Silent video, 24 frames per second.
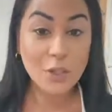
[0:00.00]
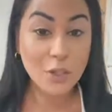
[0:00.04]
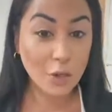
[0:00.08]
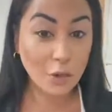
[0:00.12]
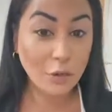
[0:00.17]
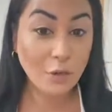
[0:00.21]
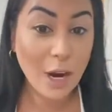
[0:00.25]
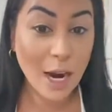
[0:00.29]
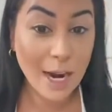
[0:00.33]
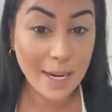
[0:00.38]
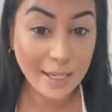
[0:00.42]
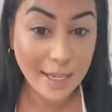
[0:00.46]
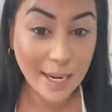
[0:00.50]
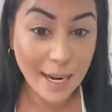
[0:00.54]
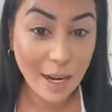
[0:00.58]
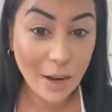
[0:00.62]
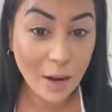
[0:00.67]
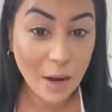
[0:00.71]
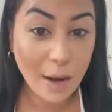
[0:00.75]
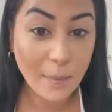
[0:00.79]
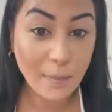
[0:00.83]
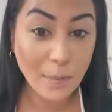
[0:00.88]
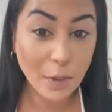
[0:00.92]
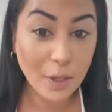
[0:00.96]
So right
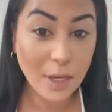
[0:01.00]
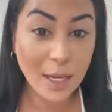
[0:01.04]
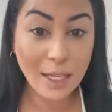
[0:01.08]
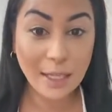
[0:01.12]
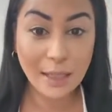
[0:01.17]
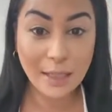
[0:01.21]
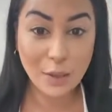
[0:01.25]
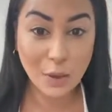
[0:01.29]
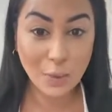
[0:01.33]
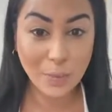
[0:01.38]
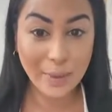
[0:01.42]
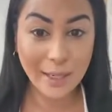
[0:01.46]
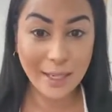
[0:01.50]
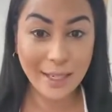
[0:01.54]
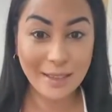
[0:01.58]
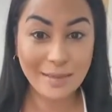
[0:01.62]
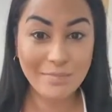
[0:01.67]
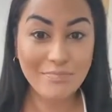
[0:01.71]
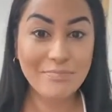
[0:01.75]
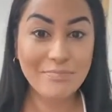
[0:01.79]
now I'm looking a little bit